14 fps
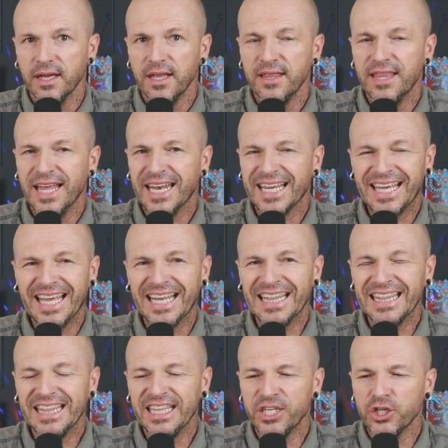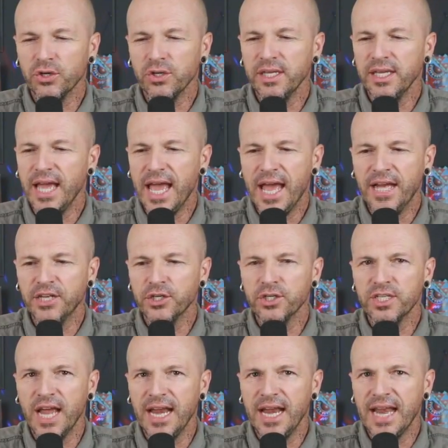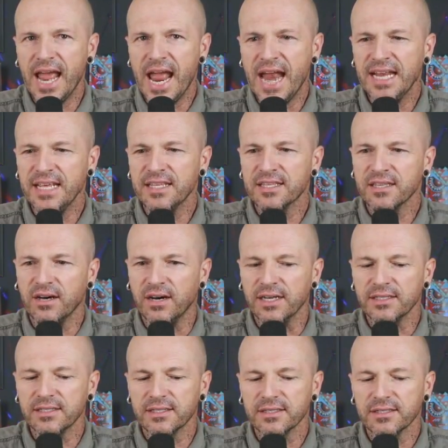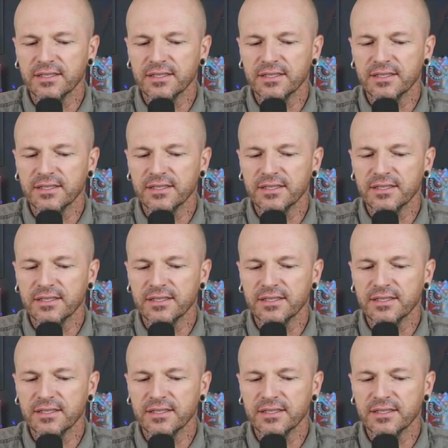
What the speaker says: that can literally entertain any thought.